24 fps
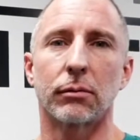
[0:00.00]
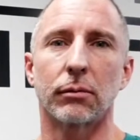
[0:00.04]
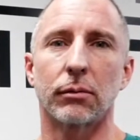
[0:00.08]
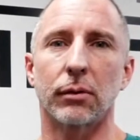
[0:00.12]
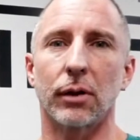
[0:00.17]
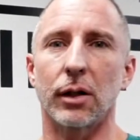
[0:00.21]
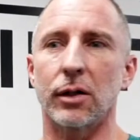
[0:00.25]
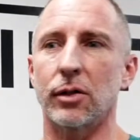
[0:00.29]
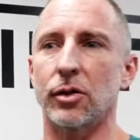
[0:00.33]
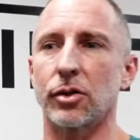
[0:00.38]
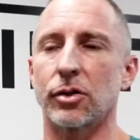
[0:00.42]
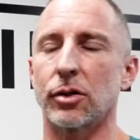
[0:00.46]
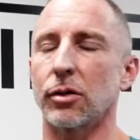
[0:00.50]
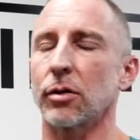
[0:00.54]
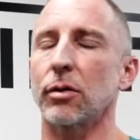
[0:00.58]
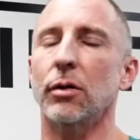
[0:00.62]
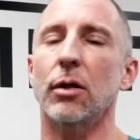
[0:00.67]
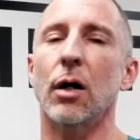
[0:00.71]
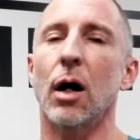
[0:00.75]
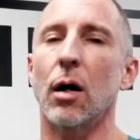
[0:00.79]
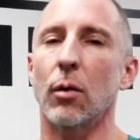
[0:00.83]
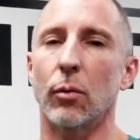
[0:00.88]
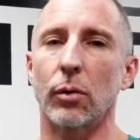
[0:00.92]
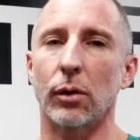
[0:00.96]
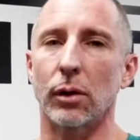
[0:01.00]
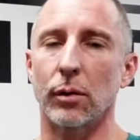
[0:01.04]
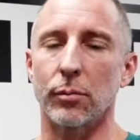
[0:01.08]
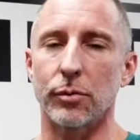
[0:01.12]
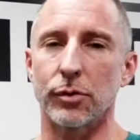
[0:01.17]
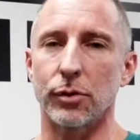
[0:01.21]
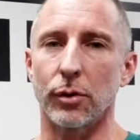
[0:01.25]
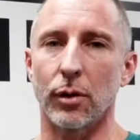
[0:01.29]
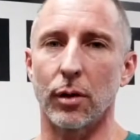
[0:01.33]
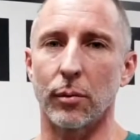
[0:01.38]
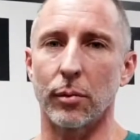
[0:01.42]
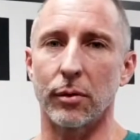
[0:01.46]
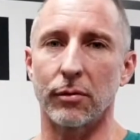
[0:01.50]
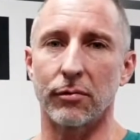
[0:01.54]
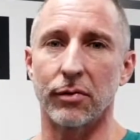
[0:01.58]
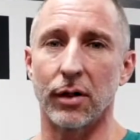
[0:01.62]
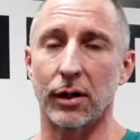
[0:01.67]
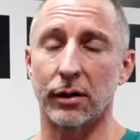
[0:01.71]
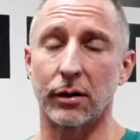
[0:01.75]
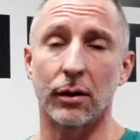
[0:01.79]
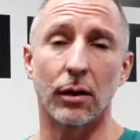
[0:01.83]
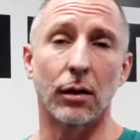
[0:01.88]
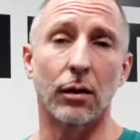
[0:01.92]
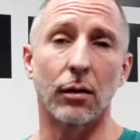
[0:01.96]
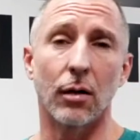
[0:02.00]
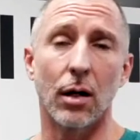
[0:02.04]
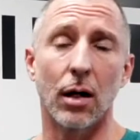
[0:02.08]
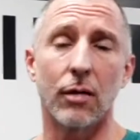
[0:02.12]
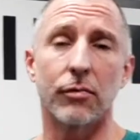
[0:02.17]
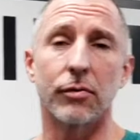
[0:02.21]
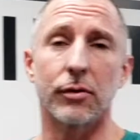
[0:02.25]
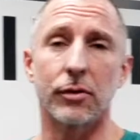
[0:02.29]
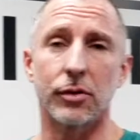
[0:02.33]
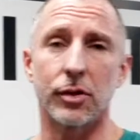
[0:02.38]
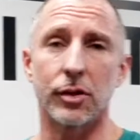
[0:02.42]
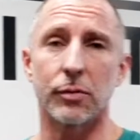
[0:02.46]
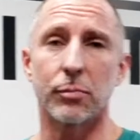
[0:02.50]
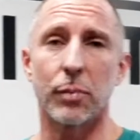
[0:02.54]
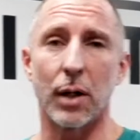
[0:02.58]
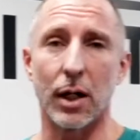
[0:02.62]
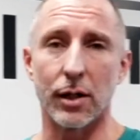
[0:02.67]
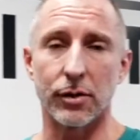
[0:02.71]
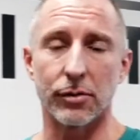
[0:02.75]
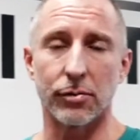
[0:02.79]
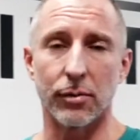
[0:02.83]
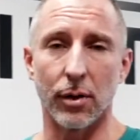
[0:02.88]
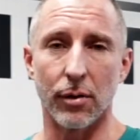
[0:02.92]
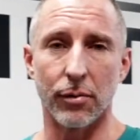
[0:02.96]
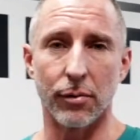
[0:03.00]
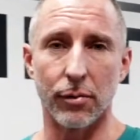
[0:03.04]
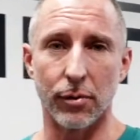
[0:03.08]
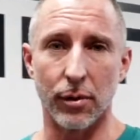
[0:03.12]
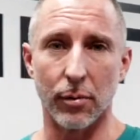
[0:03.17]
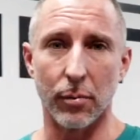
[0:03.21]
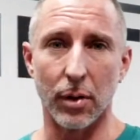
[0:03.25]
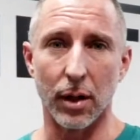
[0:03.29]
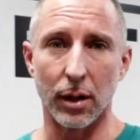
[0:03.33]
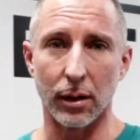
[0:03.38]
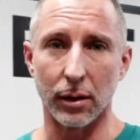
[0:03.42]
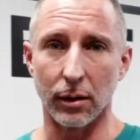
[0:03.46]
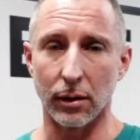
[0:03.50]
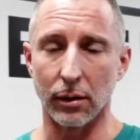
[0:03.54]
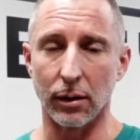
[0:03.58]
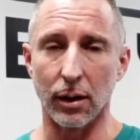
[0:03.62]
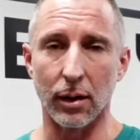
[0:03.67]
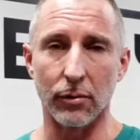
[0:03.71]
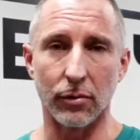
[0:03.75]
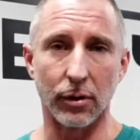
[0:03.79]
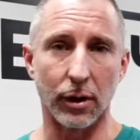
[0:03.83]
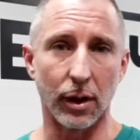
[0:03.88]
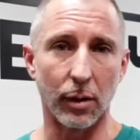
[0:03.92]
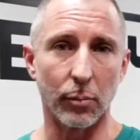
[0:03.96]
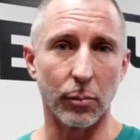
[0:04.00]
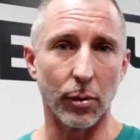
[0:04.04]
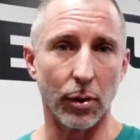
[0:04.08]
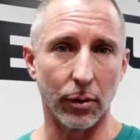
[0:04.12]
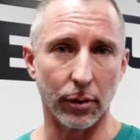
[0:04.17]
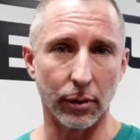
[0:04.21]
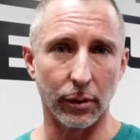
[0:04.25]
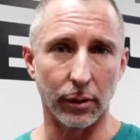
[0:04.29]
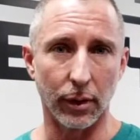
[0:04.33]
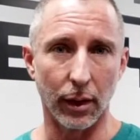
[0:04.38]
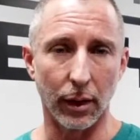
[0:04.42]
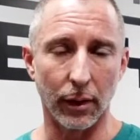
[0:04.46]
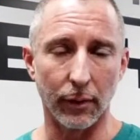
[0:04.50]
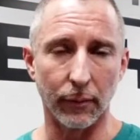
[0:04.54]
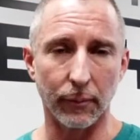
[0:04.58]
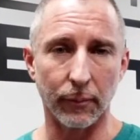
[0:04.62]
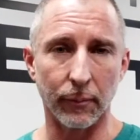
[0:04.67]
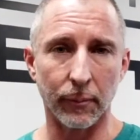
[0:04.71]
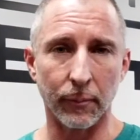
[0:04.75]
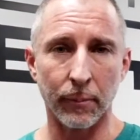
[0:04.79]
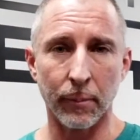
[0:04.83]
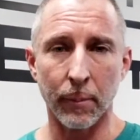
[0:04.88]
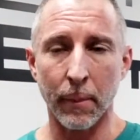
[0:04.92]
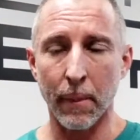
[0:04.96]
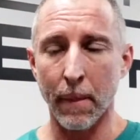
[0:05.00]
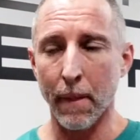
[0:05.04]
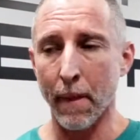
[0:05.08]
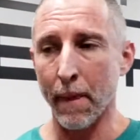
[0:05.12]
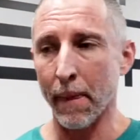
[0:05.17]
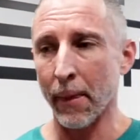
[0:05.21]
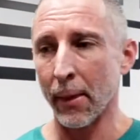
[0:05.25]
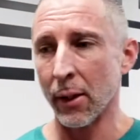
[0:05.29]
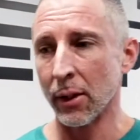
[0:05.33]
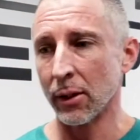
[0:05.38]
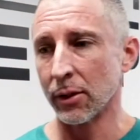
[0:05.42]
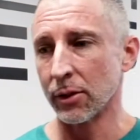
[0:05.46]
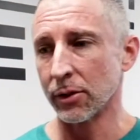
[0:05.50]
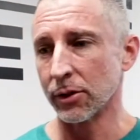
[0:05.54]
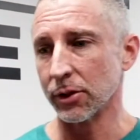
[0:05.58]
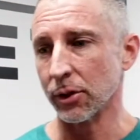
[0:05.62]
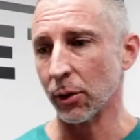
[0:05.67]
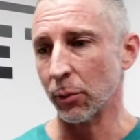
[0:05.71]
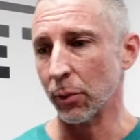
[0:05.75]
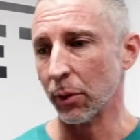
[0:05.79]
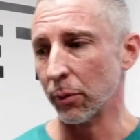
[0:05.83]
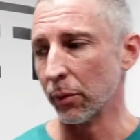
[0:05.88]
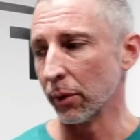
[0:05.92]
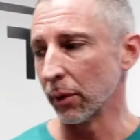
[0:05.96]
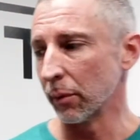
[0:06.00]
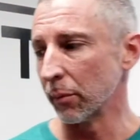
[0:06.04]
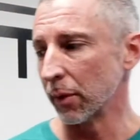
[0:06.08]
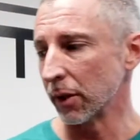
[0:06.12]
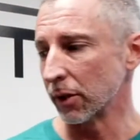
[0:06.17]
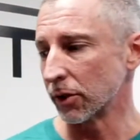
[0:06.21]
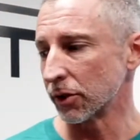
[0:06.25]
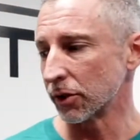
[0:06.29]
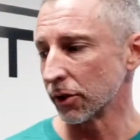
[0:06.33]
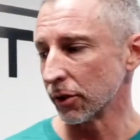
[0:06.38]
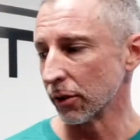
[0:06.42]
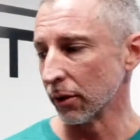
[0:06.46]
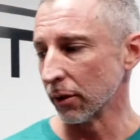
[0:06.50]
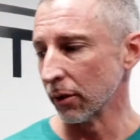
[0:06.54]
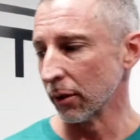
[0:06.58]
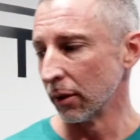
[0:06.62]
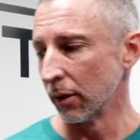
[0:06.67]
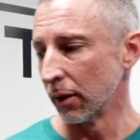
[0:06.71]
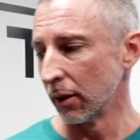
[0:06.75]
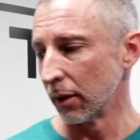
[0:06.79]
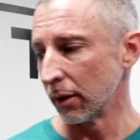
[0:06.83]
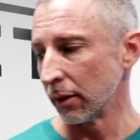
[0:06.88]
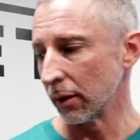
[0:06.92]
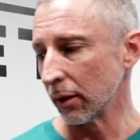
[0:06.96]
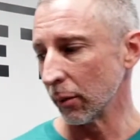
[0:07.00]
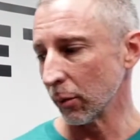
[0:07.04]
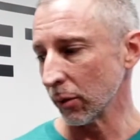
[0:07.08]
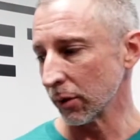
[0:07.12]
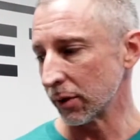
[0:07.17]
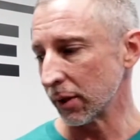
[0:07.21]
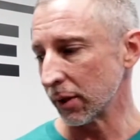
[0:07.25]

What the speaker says: They just are not well absorbed. In fact, they often just pass right through the body and never get broken down. So we want to make sure that we're